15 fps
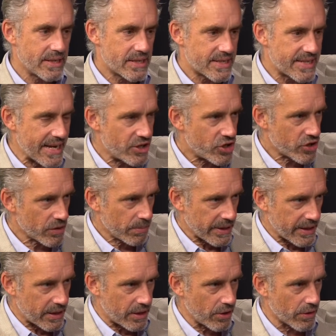
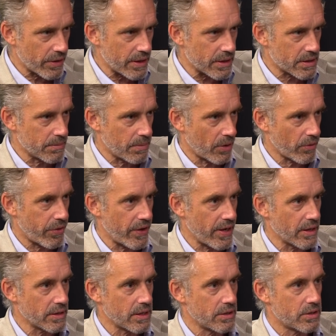insatiably curious about
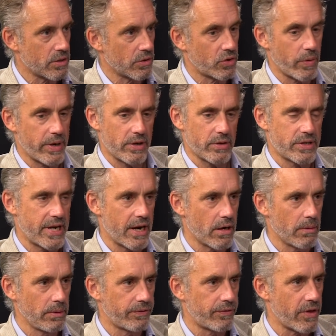things. And yeah. so Twitter is
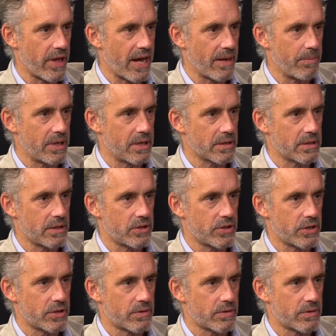terrible for that because it's